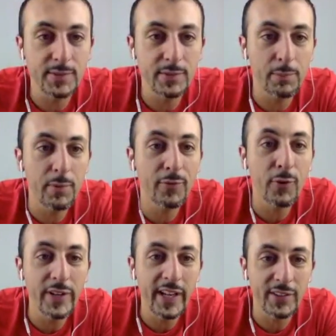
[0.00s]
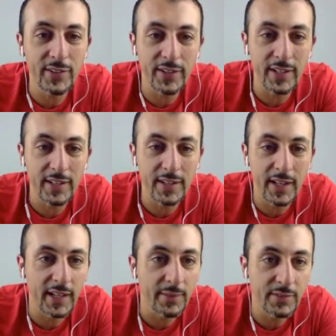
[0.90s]
well, before you get started,
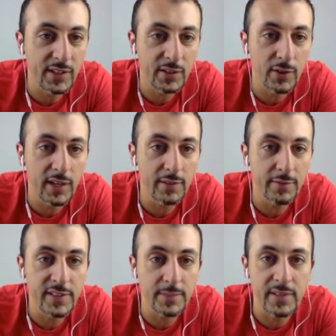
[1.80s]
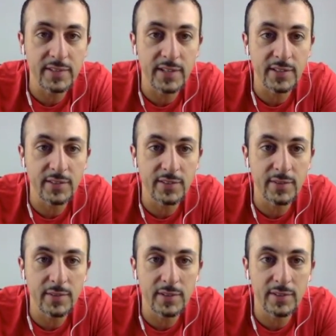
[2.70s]
like I'm just going to go ahead and visit my site just to see
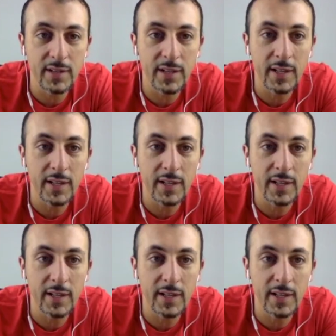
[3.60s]
what it looks like.